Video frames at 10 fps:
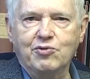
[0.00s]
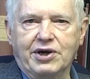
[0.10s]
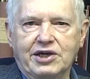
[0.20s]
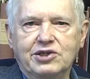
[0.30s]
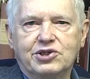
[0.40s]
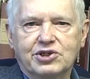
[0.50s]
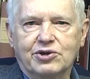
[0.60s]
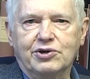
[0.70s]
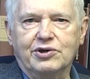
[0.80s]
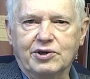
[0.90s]
was,
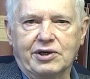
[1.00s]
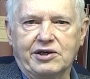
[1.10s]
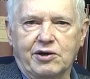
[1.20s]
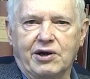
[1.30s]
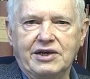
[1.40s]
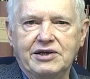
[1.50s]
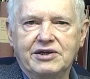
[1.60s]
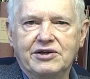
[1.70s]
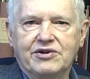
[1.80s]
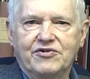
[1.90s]
early on,
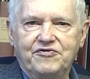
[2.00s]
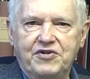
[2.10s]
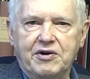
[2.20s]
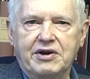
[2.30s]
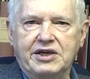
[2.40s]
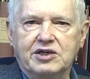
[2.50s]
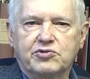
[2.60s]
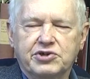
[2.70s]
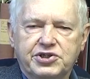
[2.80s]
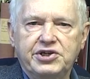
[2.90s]
very
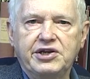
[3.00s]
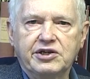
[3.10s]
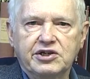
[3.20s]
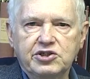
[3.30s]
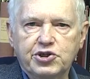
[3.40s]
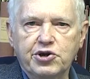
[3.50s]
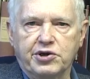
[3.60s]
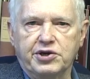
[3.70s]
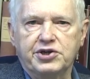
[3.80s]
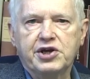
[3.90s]
interested and
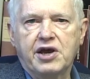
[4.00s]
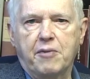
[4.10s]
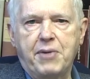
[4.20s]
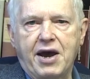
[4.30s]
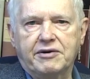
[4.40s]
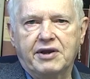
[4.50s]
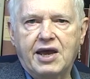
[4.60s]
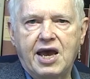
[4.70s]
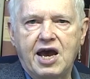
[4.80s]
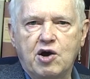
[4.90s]
concerned about
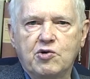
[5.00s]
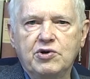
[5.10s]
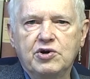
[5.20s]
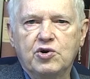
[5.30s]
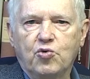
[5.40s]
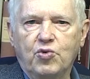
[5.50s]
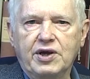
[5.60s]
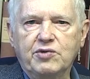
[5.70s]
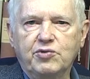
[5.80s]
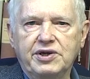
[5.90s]
how
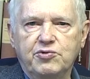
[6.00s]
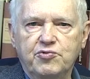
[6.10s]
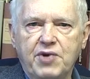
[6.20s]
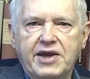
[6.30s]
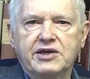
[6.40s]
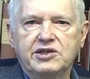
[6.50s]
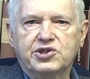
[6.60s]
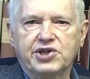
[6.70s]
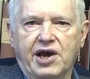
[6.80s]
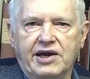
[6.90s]
one would
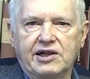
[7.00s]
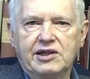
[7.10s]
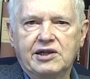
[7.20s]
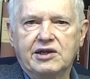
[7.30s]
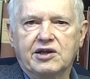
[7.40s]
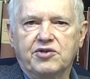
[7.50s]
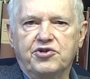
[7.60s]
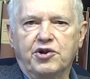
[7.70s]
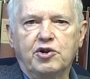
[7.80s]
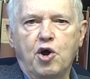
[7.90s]
reconcile
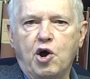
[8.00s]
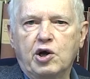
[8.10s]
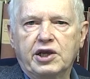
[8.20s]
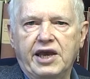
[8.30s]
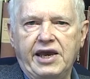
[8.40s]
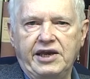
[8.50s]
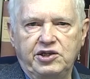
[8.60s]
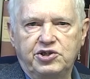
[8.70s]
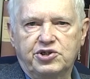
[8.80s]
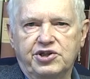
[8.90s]
the long
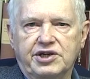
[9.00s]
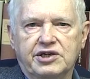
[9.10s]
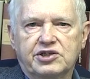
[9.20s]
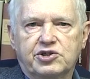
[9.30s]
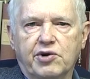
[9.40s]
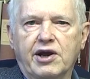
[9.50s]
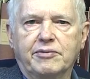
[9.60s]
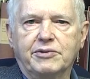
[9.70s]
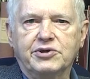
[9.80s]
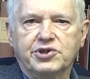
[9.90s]
age that
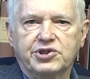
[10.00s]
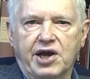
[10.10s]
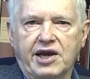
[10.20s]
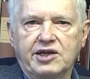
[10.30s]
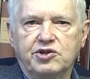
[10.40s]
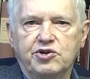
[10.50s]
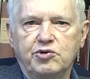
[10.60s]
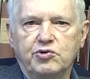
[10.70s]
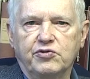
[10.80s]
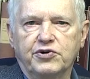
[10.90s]
astronomers assign to the
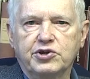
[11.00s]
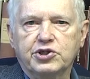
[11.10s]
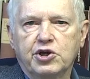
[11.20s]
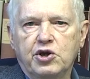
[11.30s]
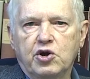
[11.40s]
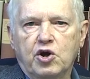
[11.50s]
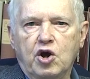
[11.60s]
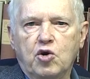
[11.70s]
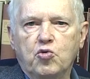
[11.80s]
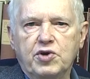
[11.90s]
universe
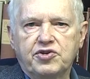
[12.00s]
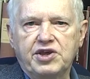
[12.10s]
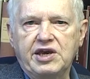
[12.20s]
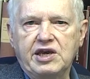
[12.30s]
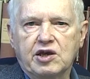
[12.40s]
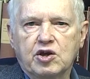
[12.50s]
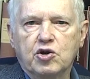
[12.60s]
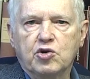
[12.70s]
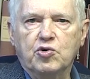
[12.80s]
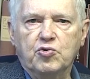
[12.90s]
with the
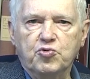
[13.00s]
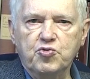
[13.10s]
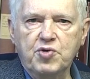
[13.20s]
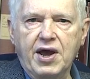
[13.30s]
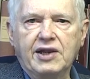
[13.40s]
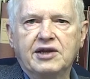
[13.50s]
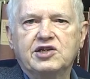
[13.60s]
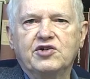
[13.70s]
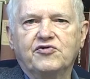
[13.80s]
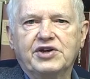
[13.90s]

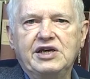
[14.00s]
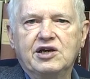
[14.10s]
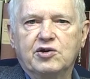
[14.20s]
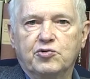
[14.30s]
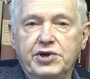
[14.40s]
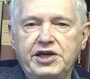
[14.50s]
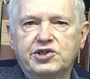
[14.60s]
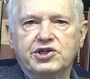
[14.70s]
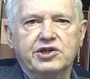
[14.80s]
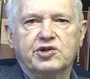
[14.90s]
relatively
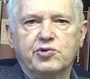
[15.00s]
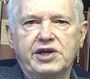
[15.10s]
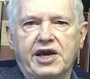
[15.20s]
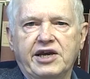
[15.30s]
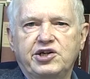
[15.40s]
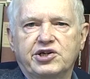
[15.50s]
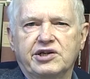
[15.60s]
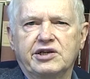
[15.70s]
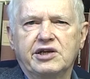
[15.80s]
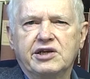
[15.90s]
recent
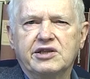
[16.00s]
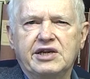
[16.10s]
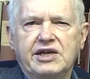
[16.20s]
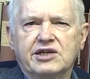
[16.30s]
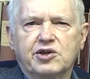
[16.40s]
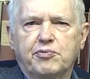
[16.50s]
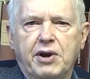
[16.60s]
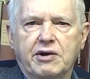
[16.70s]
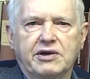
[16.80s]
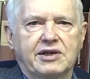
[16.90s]
creation that is
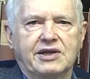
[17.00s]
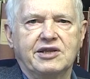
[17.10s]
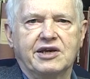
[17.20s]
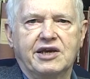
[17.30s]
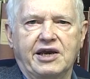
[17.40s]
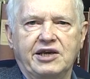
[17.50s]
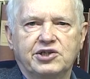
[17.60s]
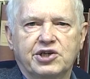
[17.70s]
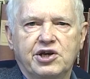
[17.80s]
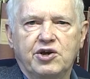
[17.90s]
apparently the
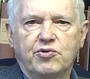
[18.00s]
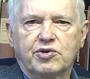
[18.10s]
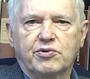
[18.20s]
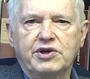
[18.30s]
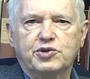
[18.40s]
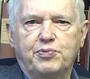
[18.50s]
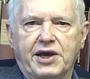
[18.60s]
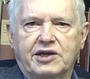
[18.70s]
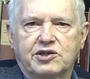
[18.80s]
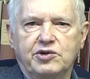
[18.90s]
case with
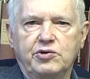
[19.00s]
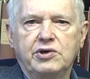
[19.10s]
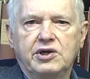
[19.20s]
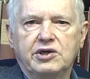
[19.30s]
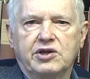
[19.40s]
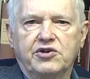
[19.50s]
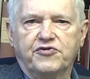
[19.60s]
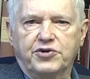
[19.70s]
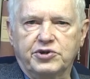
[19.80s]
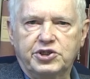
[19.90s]
respect to the
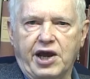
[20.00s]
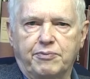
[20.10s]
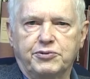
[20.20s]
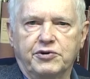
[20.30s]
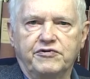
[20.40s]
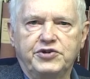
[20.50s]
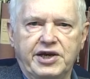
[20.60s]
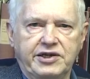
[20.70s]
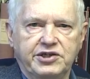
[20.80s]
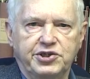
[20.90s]
first chapter of
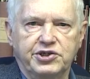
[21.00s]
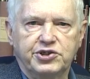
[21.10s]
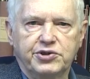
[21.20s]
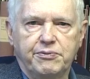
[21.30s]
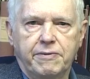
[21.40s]
Genesis.